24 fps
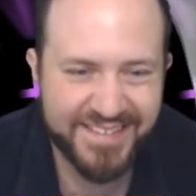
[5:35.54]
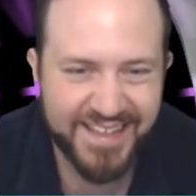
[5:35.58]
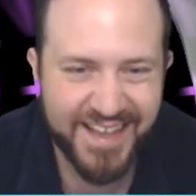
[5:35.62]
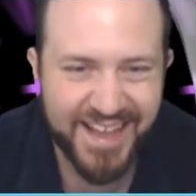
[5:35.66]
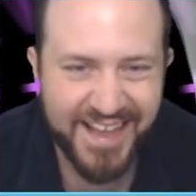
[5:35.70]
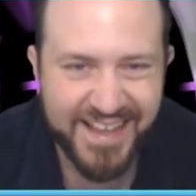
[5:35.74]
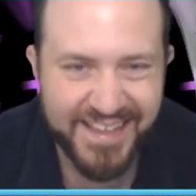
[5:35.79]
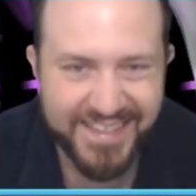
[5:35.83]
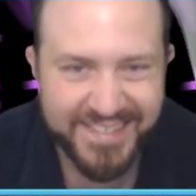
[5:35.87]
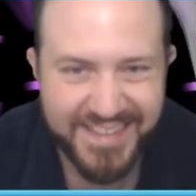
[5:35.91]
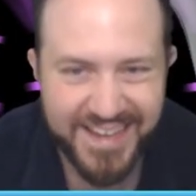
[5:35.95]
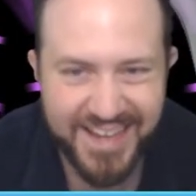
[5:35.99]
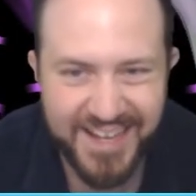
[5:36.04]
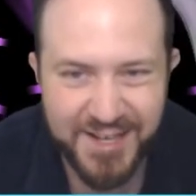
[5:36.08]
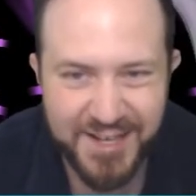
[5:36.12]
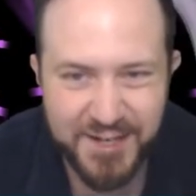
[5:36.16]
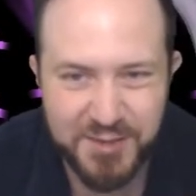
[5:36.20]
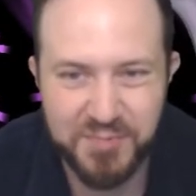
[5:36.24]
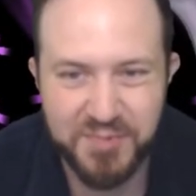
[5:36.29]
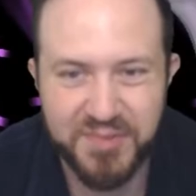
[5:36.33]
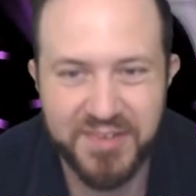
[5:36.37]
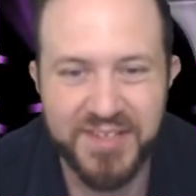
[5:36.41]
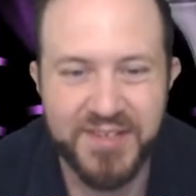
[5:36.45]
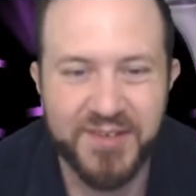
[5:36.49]
nine,
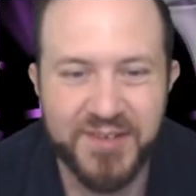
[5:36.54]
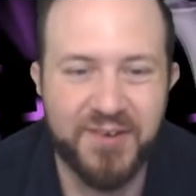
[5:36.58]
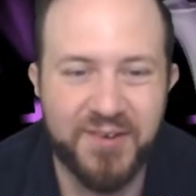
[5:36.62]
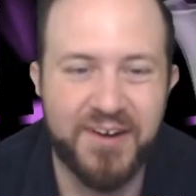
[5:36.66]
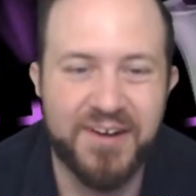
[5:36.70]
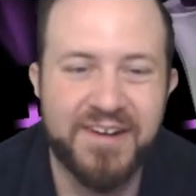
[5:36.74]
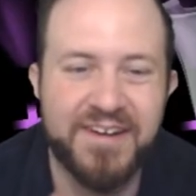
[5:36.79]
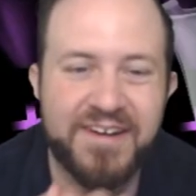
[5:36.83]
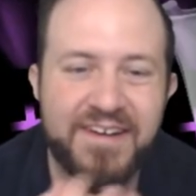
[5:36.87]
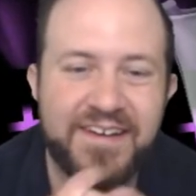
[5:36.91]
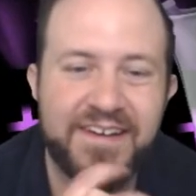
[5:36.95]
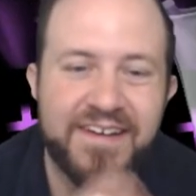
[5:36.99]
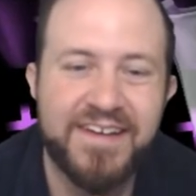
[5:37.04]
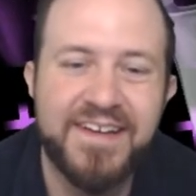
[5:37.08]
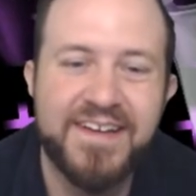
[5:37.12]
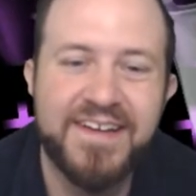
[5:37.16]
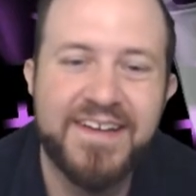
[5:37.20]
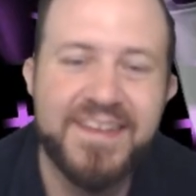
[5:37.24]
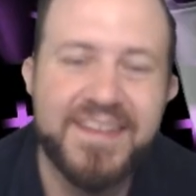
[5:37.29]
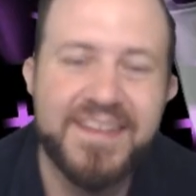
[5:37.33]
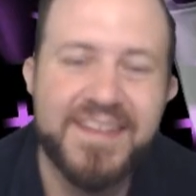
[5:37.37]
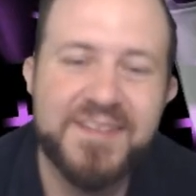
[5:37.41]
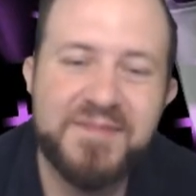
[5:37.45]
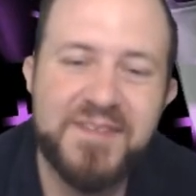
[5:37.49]
nine Plankwalker.
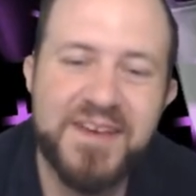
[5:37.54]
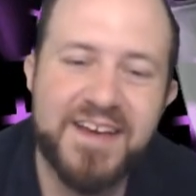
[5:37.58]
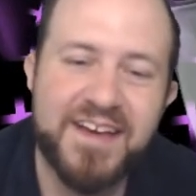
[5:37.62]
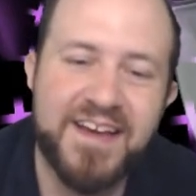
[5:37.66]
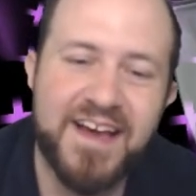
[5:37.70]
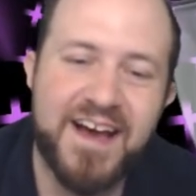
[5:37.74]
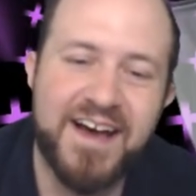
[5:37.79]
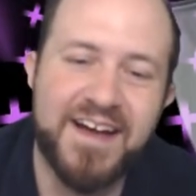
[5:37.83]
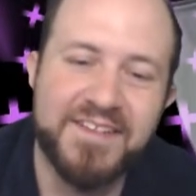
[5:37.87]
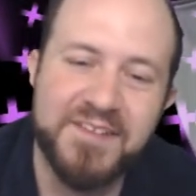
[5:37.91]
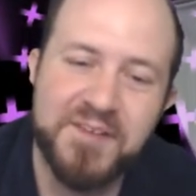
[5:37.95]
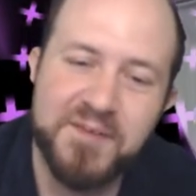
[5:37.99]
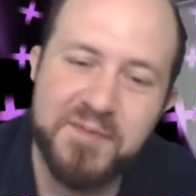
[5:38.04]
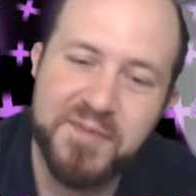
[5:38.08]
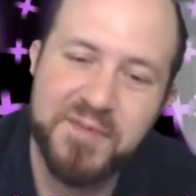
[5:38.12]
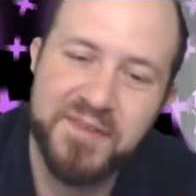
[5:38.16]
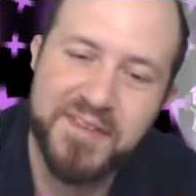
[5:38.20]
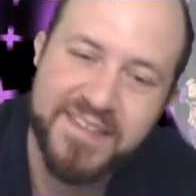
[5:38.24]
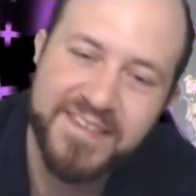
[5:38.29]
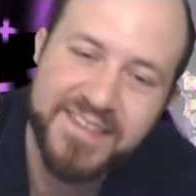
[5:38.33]
Give me a Gondol, please.